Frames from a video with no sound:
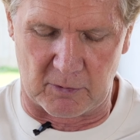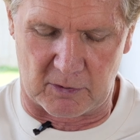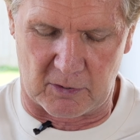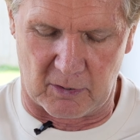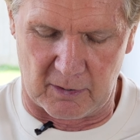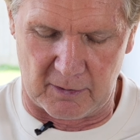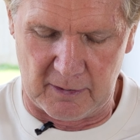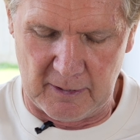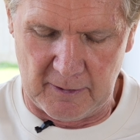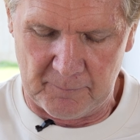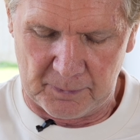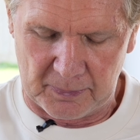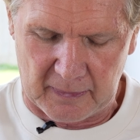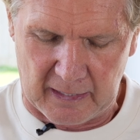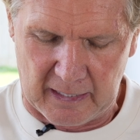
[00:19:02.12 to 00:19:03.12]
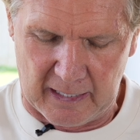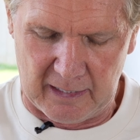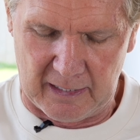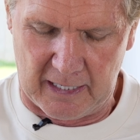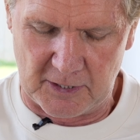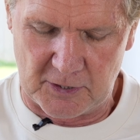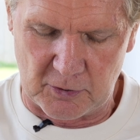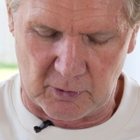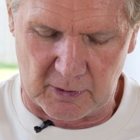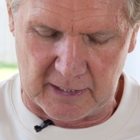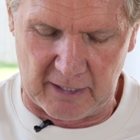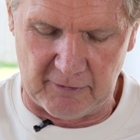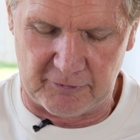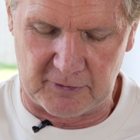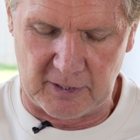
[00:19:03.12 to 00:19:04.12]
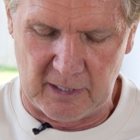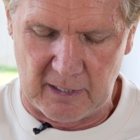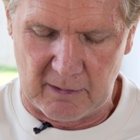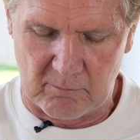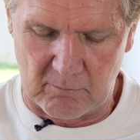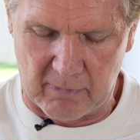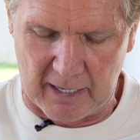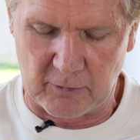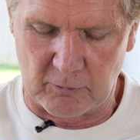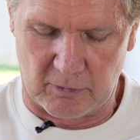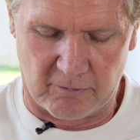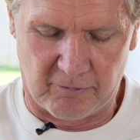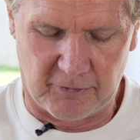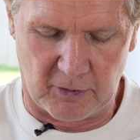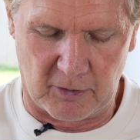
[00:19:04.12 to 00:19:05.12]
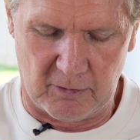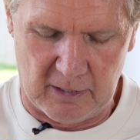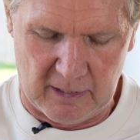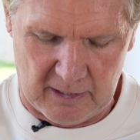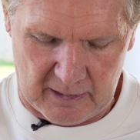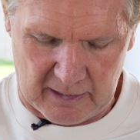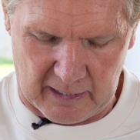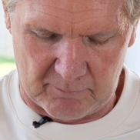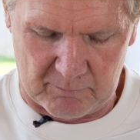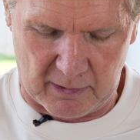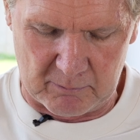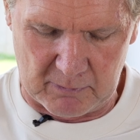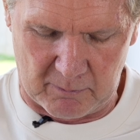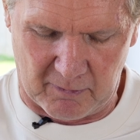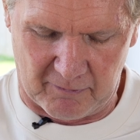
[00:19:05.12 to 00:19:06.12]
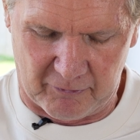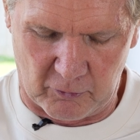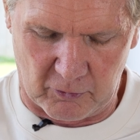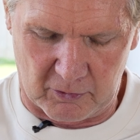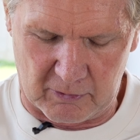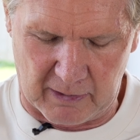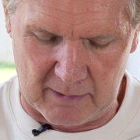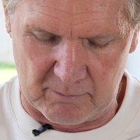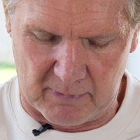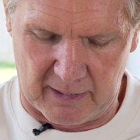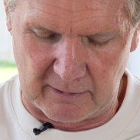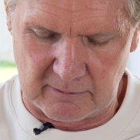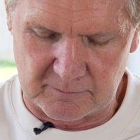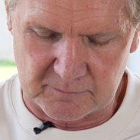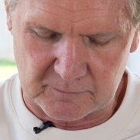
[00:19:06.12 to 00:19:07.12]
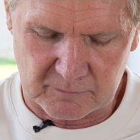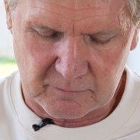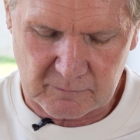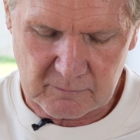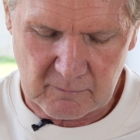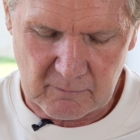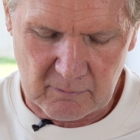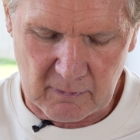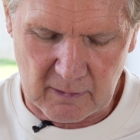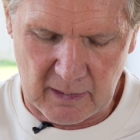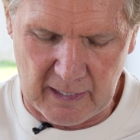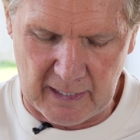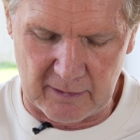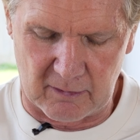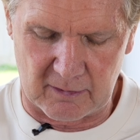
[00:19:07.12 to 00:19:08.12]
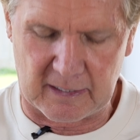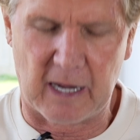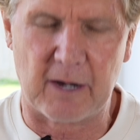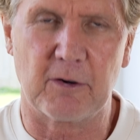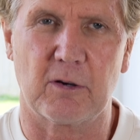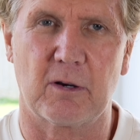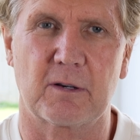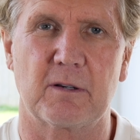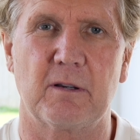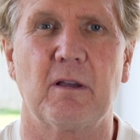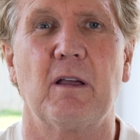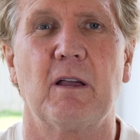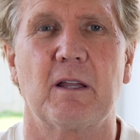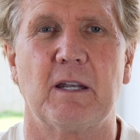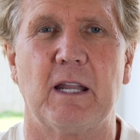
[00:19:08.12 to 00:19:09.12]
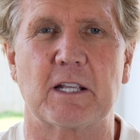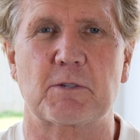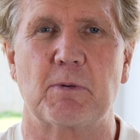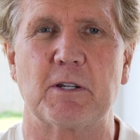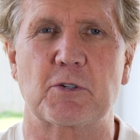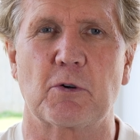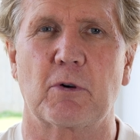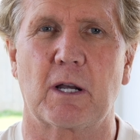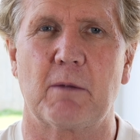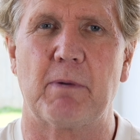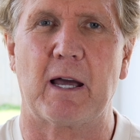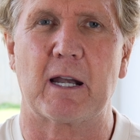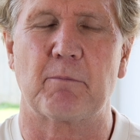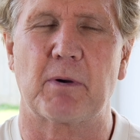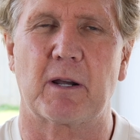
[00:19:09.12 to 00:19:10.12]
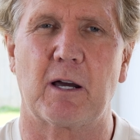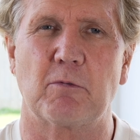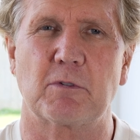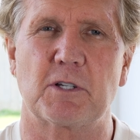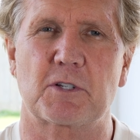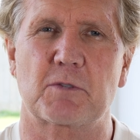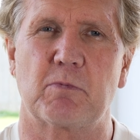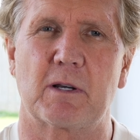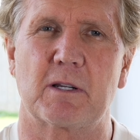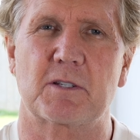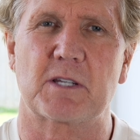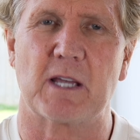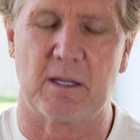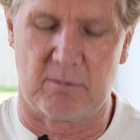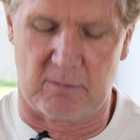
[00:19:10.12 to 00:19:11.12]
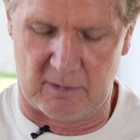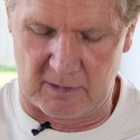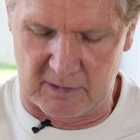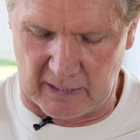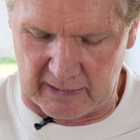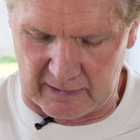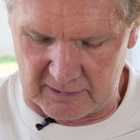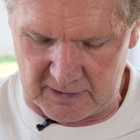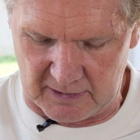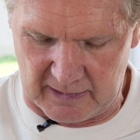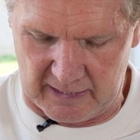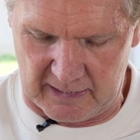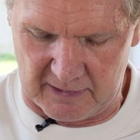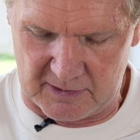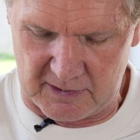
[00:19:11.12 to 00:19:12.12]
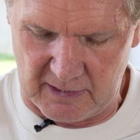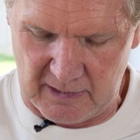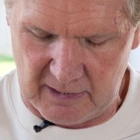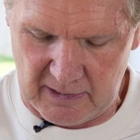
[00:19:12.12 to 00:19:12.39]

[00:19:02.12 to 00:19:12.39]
with God, and let your gift make room for you and bring me before great men. And I'll carry on next week talking about it, but I just want to say the title today is